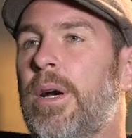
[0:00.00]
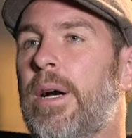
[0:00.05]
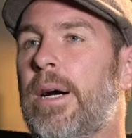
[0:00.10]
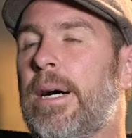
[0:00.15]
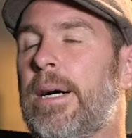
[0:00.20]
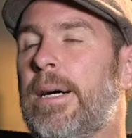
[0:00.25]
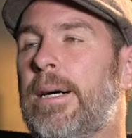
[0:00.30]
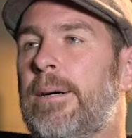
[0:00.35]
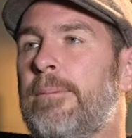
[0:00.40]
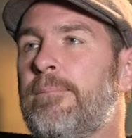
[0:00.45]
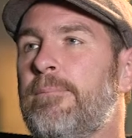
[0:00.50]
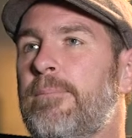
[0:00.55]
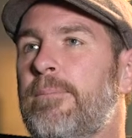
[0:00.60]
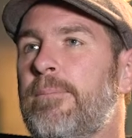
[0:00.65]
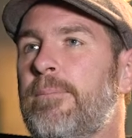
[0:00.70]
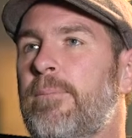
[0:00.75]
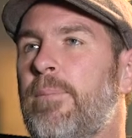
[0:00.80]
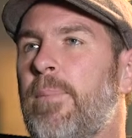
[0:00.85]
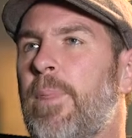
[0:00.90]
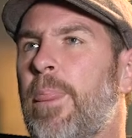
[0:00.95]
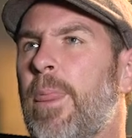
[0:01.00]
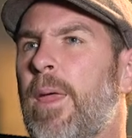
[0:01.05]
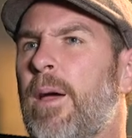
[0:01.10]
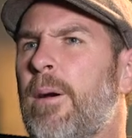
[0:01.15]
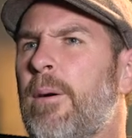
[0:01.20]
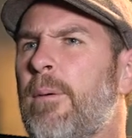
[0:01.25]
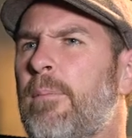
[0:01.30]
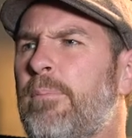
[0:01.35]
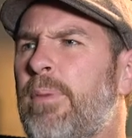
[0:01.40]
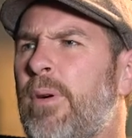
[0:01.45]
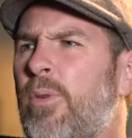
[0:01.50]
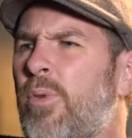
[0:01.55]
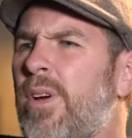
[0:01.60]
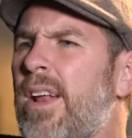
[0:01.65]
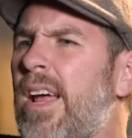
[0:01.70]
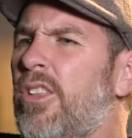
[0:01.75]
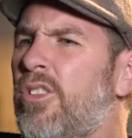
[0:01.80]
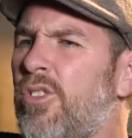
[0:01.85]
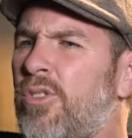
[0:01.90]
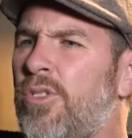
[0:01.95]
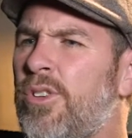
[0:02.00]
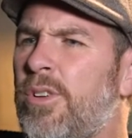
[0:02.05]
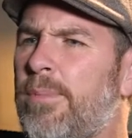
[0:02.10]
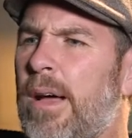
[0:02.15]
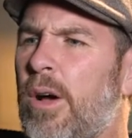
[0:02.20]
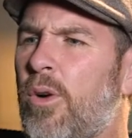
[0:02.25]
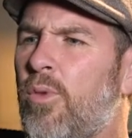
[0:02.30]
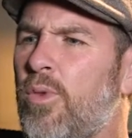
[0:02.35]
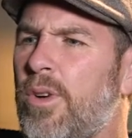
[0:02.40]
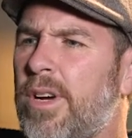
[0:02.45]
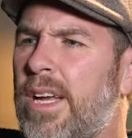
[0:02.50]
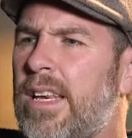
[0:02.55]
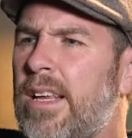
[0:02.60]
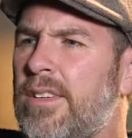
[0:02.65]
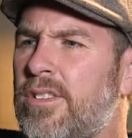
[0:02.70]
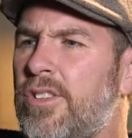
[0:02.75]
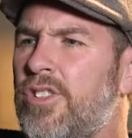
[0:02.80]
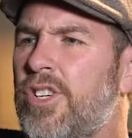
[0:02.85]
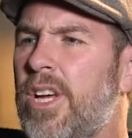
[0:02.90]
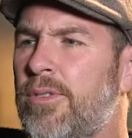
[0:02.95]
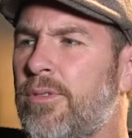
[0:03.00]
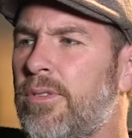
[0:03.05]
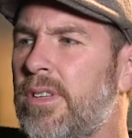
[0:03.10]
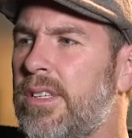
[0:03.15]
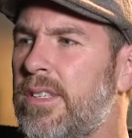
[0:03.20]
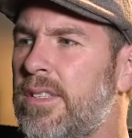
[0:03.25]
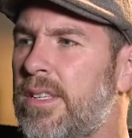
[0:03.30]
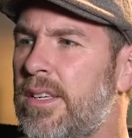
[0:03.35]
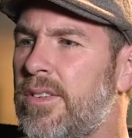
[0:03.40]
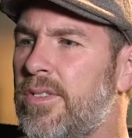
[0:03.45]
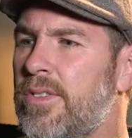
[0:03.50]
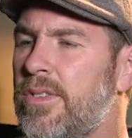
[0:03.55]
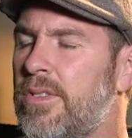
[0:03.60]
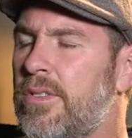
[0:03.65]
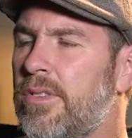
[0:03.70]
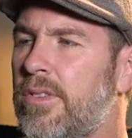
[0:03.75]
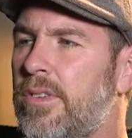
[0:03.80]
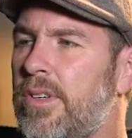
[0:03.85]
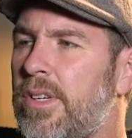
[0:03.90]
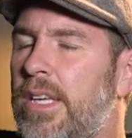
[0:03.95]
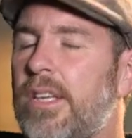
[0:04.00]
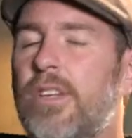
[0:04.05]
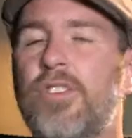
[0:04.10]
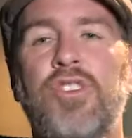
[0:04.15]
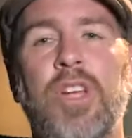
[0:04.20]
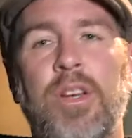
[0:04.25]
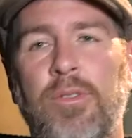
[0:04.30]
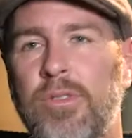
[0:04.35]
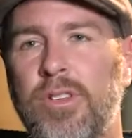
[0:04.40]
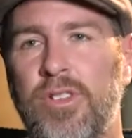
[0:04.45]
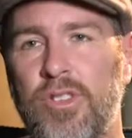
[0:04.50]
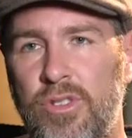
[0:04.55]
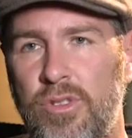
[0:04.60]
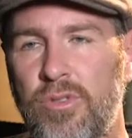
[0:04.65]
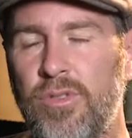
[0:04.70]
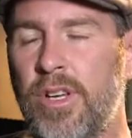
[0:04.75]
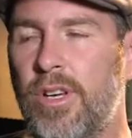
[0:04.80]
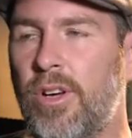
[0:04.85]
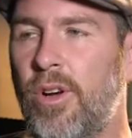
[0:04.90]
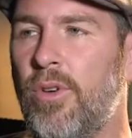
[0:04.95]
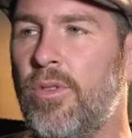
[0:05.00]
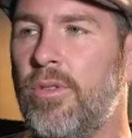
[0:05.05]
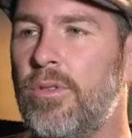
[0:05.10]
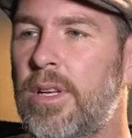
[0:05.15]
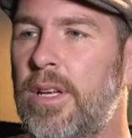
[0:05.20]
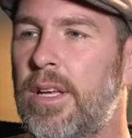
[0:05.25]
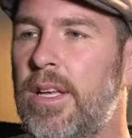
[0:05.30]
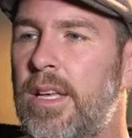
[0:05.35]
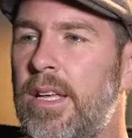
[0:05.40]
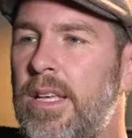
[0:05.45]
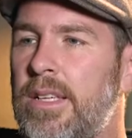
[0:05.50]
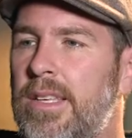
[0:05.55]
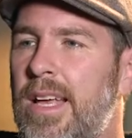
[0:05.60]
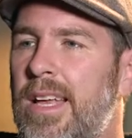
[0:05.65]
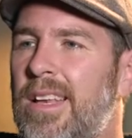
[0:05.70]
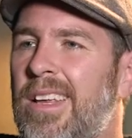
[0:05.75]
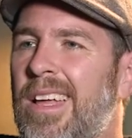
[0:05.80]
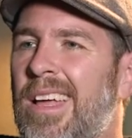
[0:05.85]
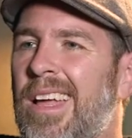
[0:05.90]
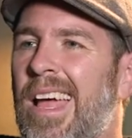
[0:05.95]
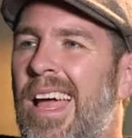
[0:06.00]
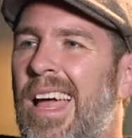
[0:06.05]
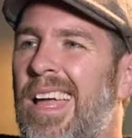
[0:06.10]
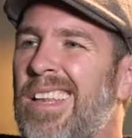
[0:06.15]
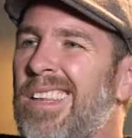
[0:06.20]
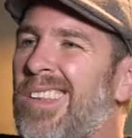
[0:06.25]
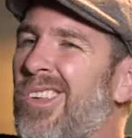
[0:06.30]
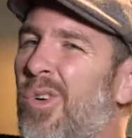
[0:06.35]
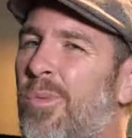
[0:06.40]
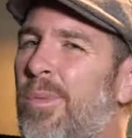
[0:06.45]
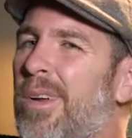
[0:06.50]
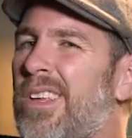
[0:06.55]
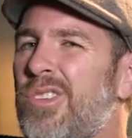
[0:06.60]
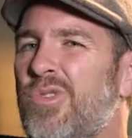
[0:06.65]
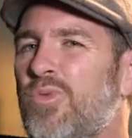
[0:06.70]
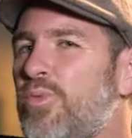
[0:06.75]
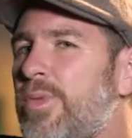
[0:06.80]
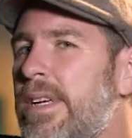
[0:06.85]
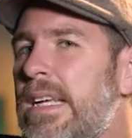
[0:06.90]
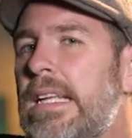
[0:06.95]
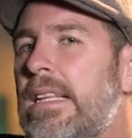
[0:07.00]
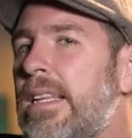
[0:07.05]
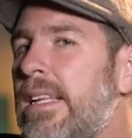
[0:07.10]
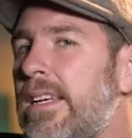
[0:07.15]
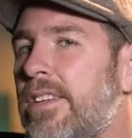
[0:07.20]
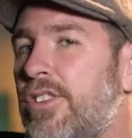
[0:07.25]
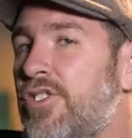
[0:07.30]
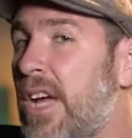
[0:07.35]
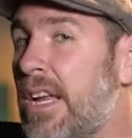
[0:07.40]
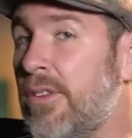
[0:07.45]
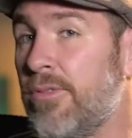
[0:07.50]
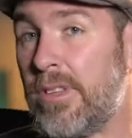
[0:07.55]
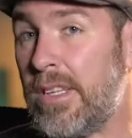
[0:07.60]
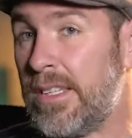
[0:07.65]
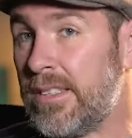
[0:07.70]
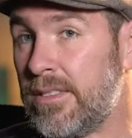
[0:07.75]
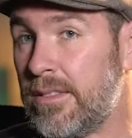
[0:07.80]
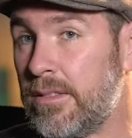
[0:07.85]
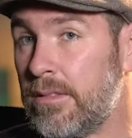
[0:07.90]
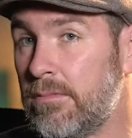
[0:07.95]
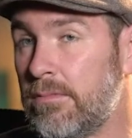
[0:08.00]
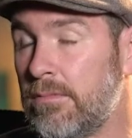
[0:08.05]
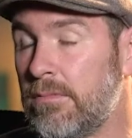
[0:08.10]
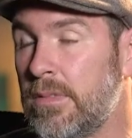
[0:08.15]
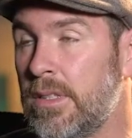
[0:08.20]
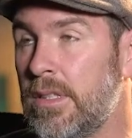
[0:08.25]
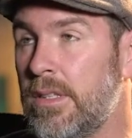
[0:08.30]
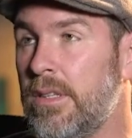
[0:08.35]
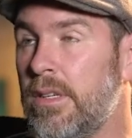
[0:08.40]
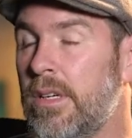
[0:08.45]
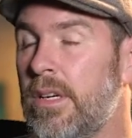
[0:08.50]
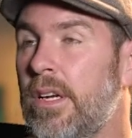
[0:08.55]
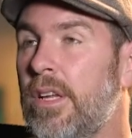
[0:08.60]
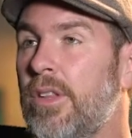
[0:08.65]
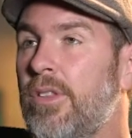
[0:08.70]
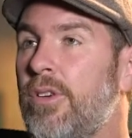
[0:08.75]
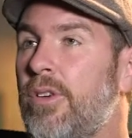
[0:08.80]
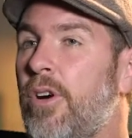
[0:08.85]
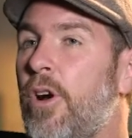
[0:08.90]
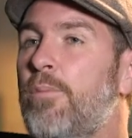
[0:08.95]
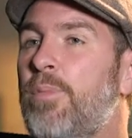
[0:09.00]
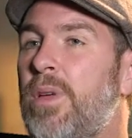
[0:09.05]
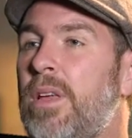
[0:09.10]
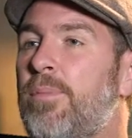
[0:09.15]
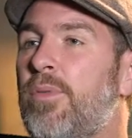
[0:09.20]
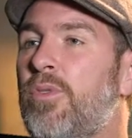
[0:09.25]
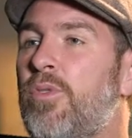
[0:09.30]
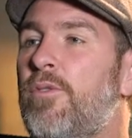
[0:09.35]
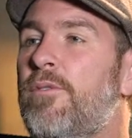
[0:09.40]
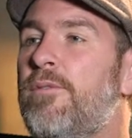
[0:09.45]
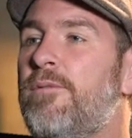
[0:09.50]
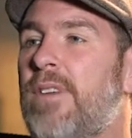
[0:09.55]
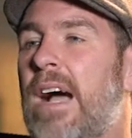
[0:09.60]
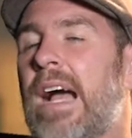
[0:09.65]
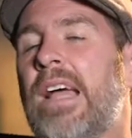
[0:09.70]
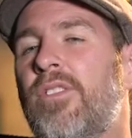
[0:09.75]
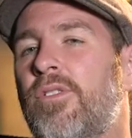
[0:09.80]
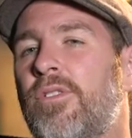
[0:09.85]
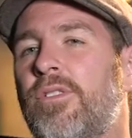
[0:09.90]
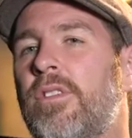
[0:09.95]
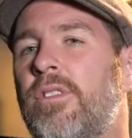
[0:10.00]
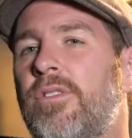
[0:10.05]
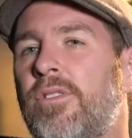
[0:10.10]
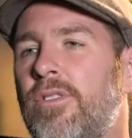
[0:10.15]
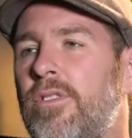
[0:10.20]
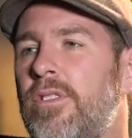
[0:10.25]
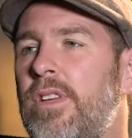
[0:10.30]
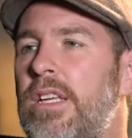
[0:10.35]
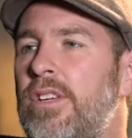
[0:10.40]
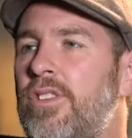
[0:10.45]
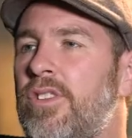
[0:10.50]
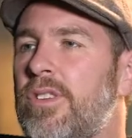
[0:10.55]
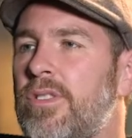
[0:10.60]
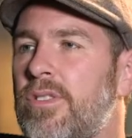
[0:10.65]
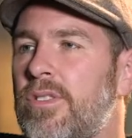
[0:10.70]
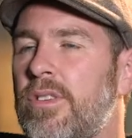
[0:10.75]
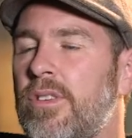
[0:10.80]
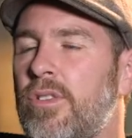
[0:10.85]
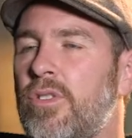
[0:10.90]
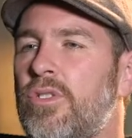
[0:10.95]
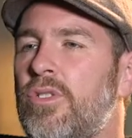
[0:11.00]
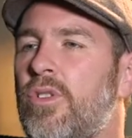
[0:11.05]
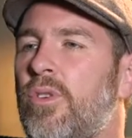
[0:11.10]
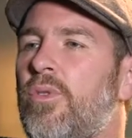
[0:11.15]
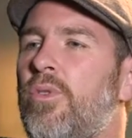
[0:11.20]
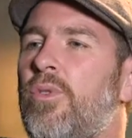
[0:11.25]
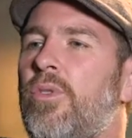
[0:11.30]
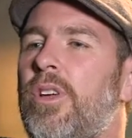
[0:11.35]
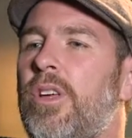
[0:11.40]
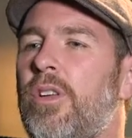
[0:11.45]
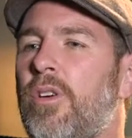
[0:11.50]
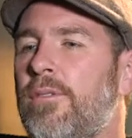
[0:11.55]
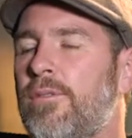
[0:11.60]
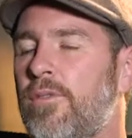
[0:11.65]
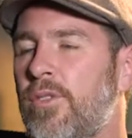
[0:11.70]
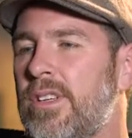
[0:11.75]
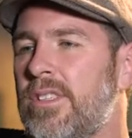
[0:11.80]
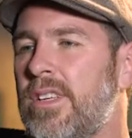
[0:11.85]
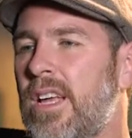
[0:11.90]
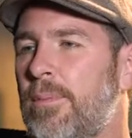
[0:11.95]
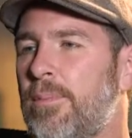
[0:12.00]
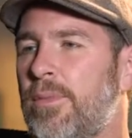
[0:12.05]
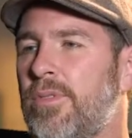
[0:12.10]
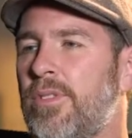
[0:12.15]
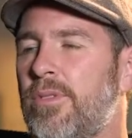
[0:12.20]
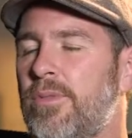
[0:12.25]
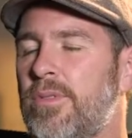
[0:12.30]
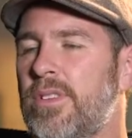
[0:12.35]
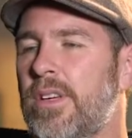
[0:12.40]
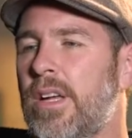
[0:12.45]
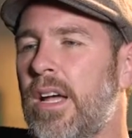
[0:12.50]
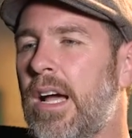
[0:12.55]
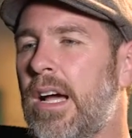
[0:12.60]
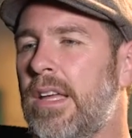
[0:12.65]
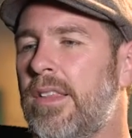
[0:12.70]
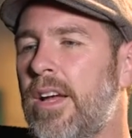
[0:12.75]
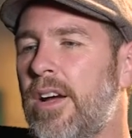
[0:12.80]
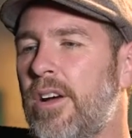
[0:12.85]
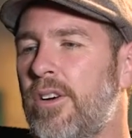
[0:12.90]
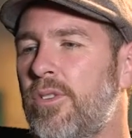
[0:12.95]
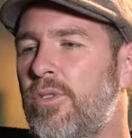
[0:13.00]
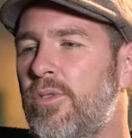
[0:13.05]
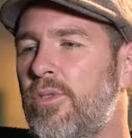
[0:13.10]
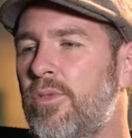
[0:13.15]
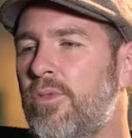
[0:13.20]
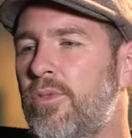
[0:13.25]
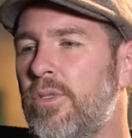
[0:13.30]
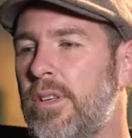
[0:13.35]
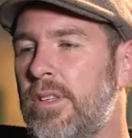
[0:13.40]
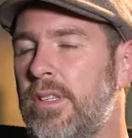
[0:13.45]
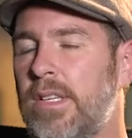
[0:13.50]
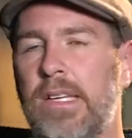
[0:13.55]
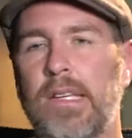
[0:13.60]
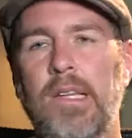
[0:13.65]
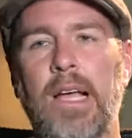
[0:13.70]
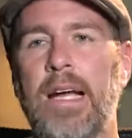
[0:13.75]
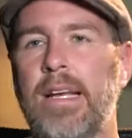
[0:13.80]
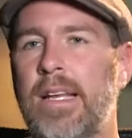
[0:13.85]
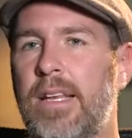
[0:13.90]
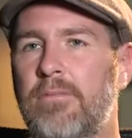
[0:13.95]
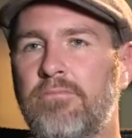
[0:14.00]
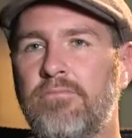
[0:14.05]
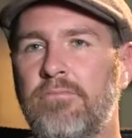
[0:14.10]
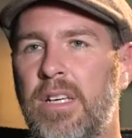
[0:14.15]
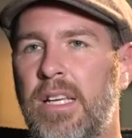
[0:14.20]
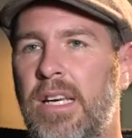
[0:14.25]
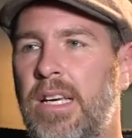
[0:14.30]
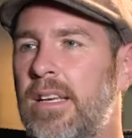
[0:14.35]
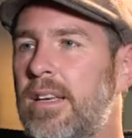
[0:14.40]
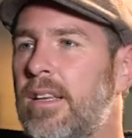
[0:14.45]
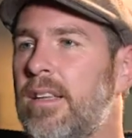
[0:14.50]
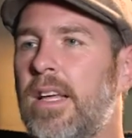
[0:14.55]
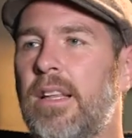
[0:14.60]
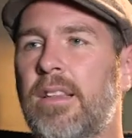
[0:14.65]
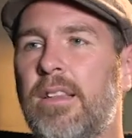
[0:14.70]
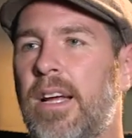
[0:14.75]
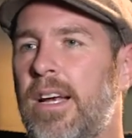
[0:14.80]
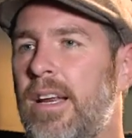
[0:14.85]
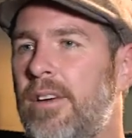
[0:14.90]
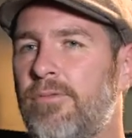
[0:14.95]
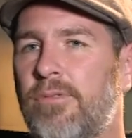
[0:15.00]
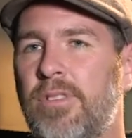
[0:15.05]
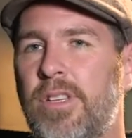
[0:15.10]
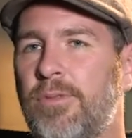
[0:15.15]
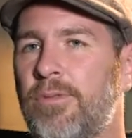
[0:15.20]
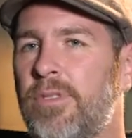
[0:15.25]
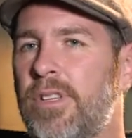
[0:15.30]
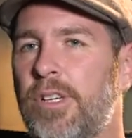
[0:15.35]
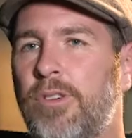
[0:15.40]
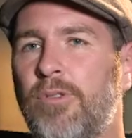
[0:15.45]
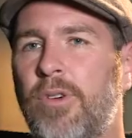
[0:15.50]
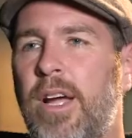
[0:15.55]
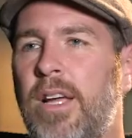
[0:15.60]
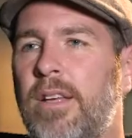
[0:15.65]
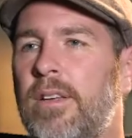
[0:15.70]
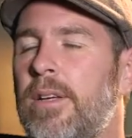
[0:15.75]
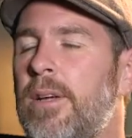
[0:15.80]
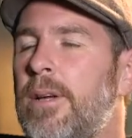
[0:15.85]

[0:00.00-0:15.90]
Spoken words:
But what I learned about working as a generalist is, in a generalist studio, is that nobody's really a generalist. There are people who find their niches. So, you know, for example, there was a guy there who did lighting, and he did lighting really, really great.